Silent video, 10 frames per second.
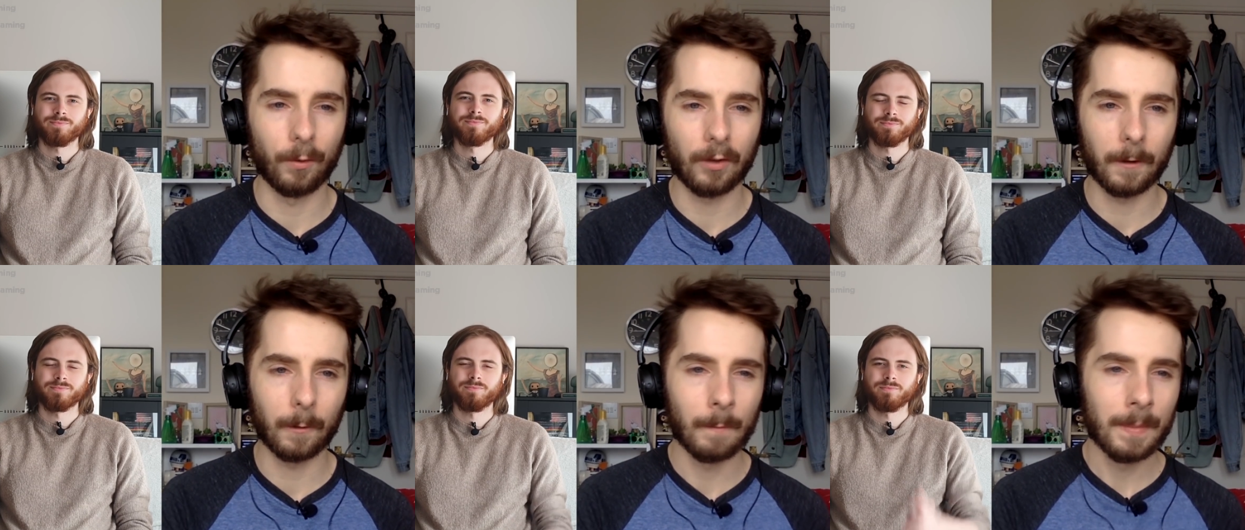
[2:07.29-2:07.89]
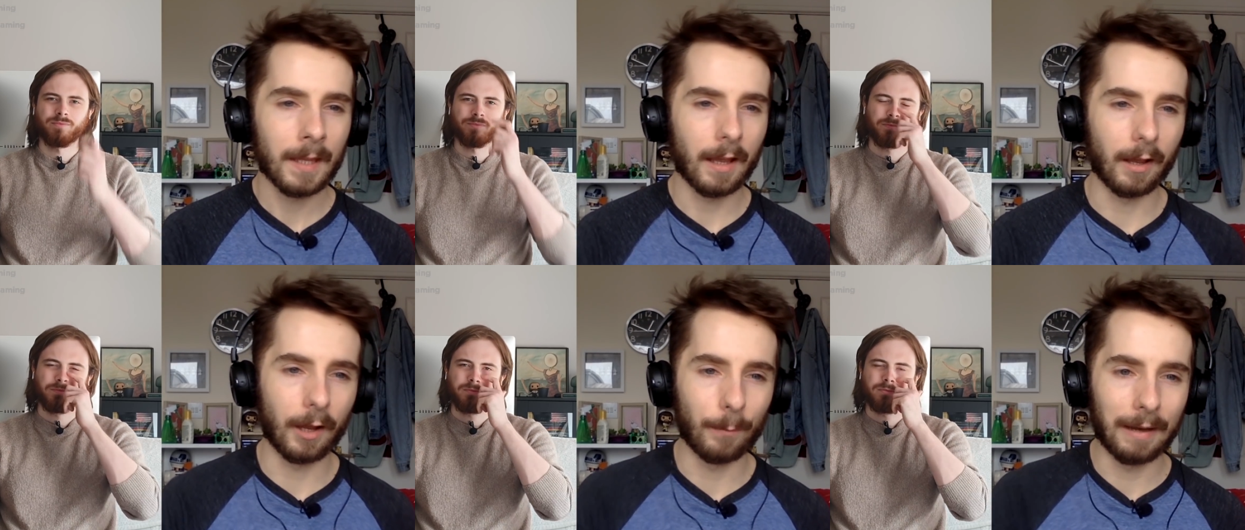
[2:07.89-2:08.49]
Speaker 1: Um, we have
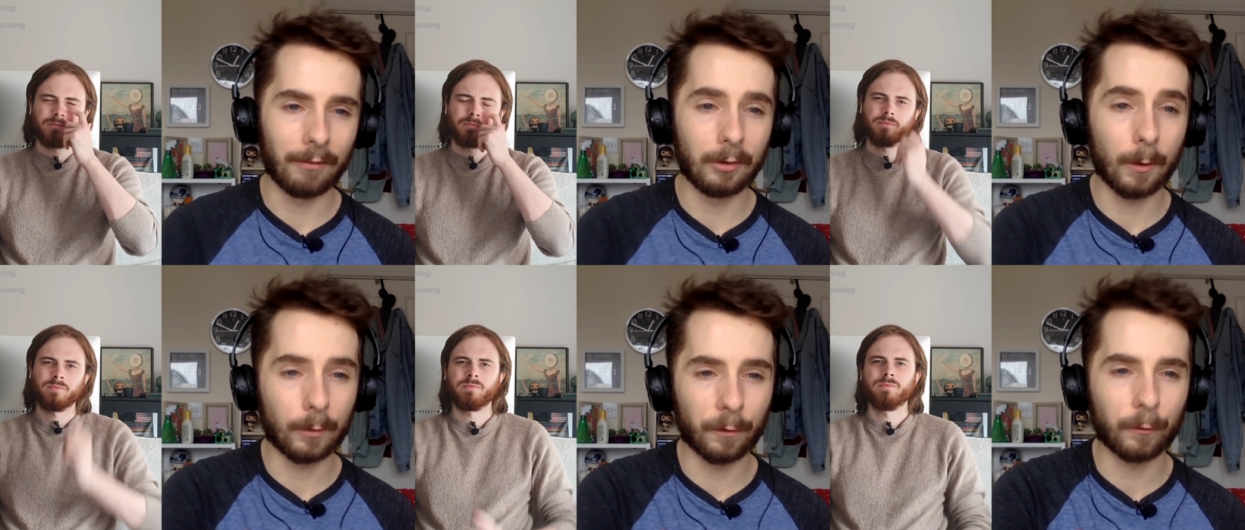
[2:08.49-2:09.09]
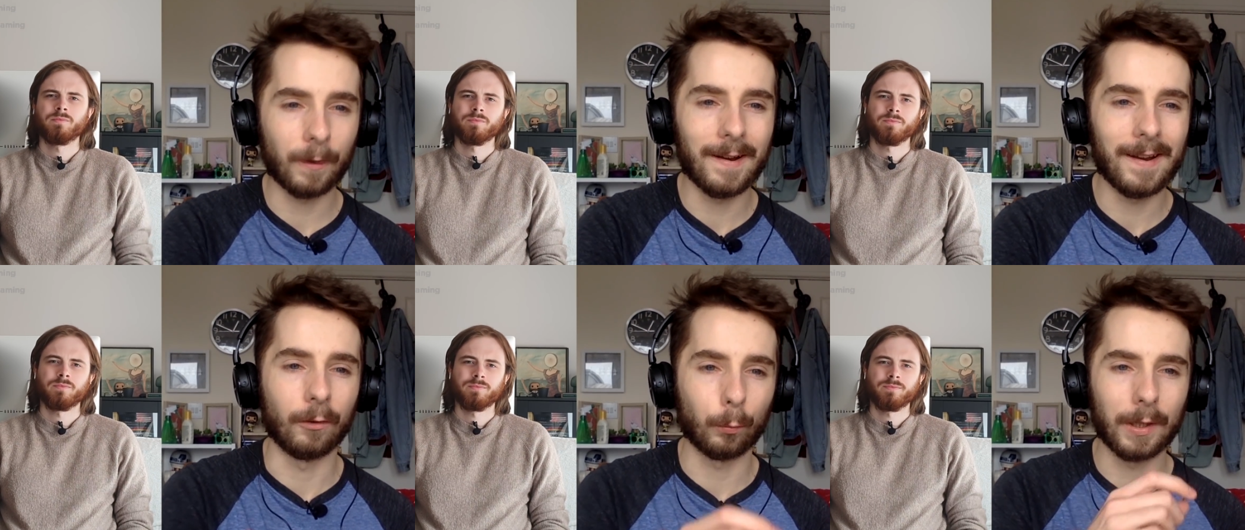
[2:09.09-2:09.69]
Doctor Strange, we have
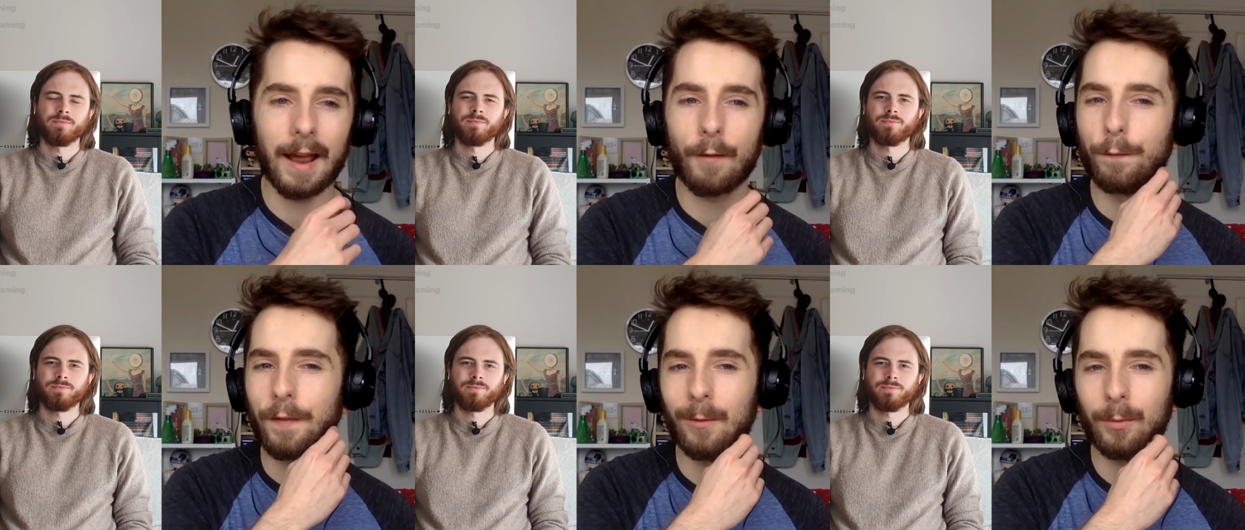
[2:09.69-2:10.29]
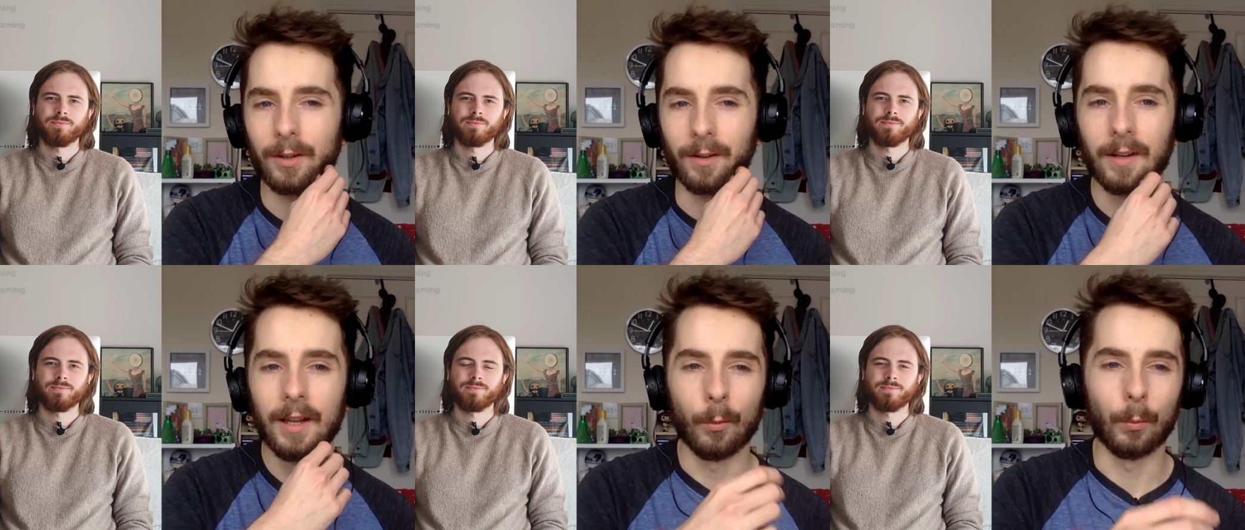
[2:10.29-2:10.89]
Falcon, we have
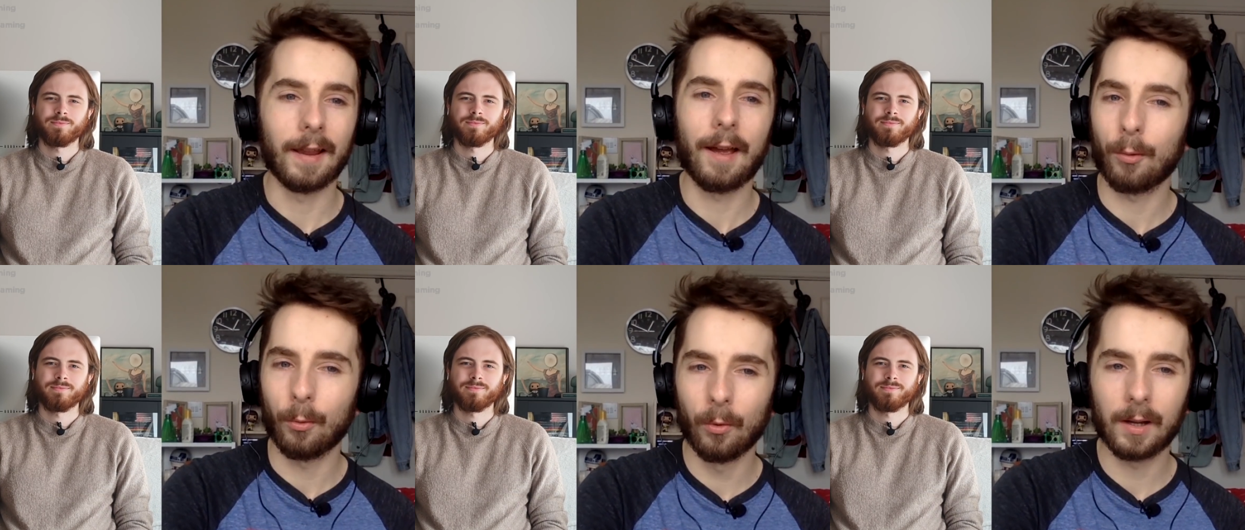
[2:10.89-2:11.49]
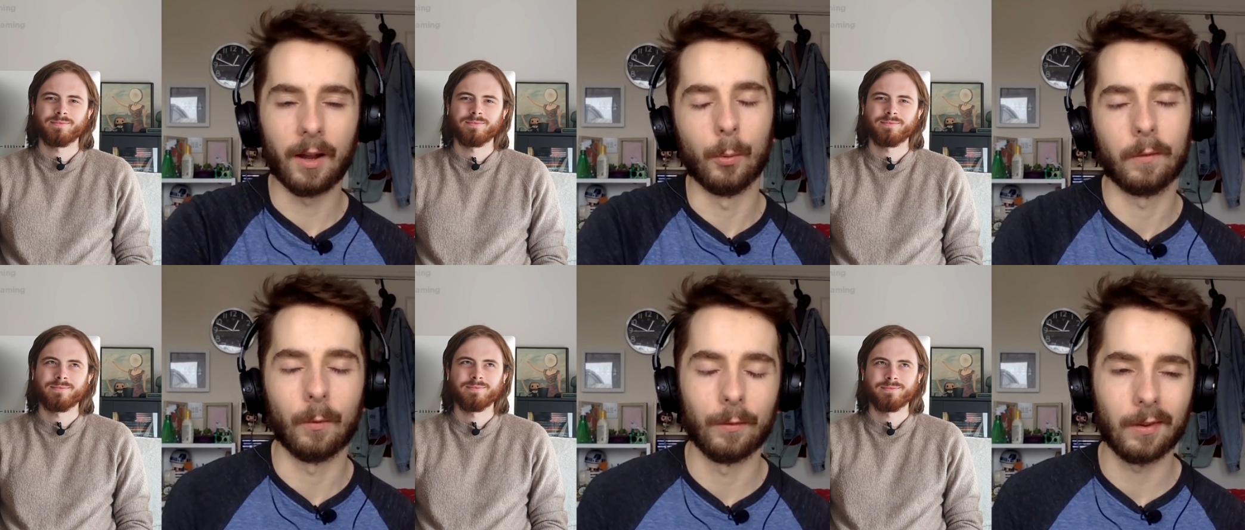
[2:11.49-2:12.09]
Hawkeye, who was obviously
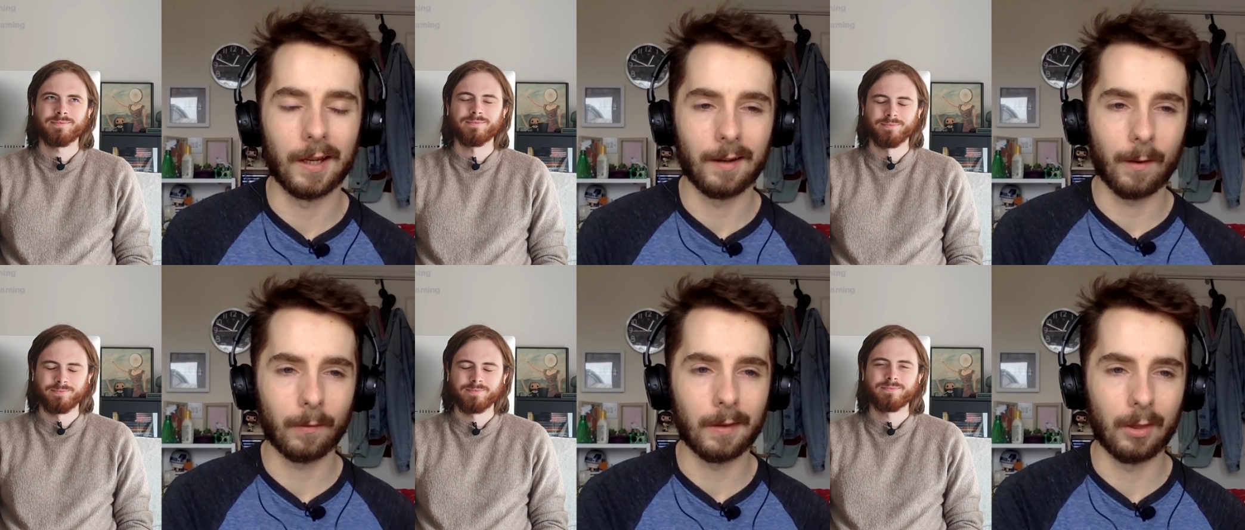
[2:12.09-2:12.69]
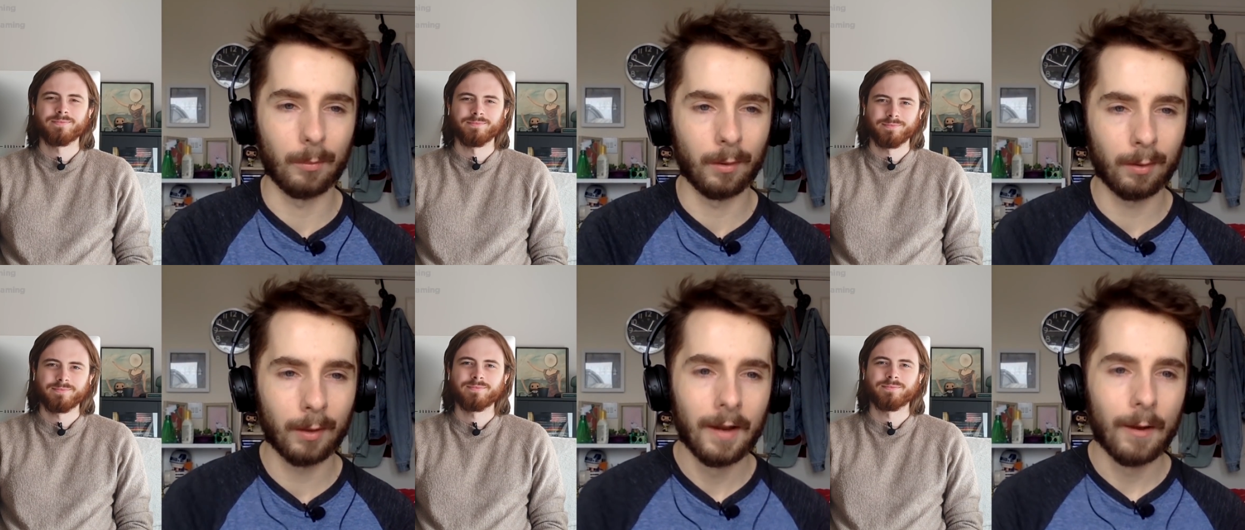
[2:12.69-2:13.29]
announced the other month, we
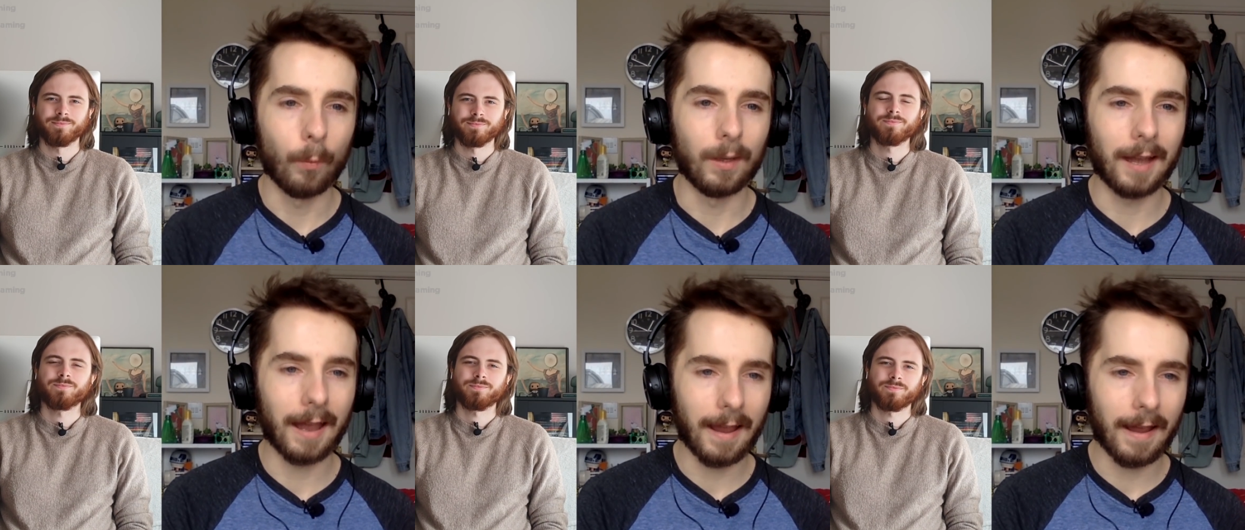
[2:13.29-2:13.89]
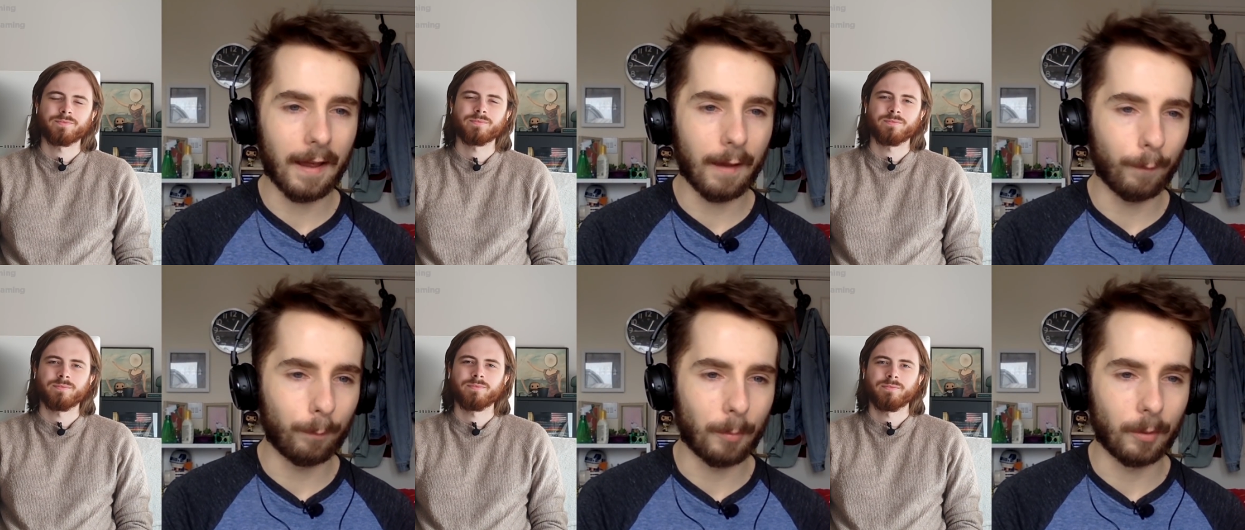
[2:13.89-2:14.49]
have blah, blah, blah, blah,